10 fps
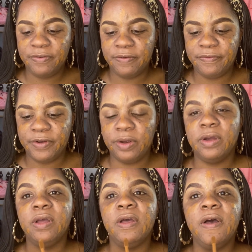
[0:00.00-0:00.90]

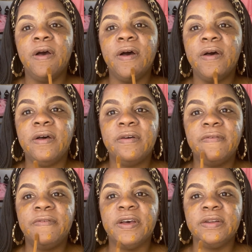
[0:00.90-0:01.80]
for
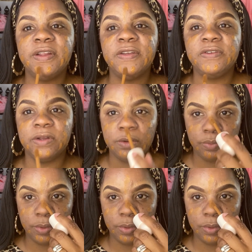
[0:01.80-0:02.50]
foundation.